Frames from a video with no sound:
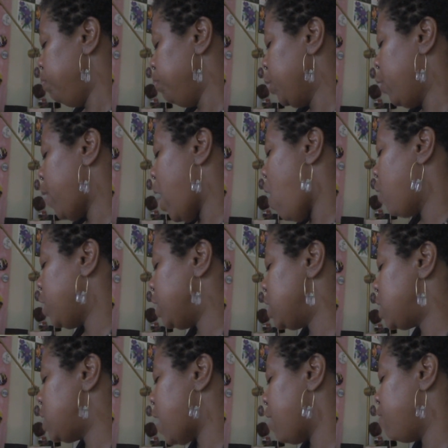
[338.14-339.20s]
Grounded and
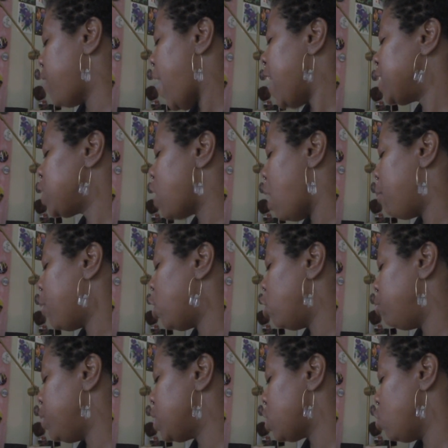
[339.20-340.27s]
steadfast in our
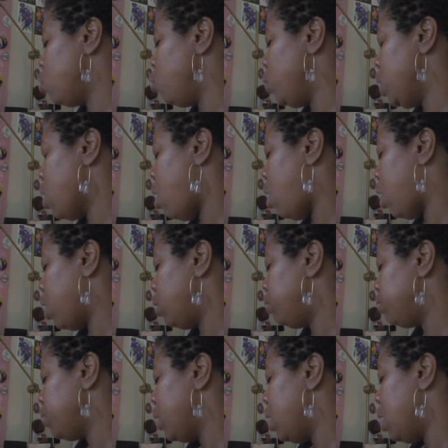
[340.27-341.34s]
purpose and who we are.
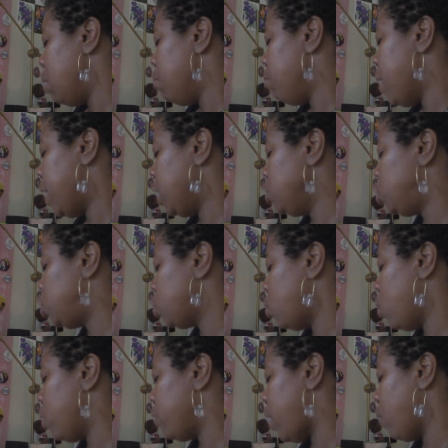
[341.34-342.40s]
Making
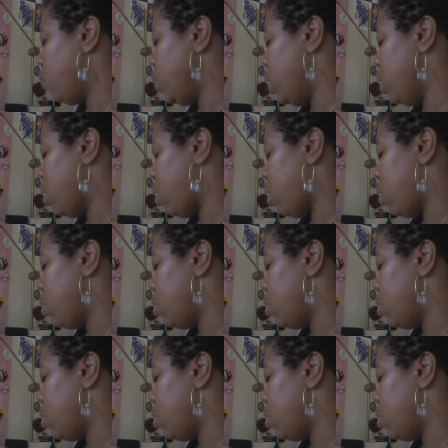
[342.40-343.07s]
sure that we are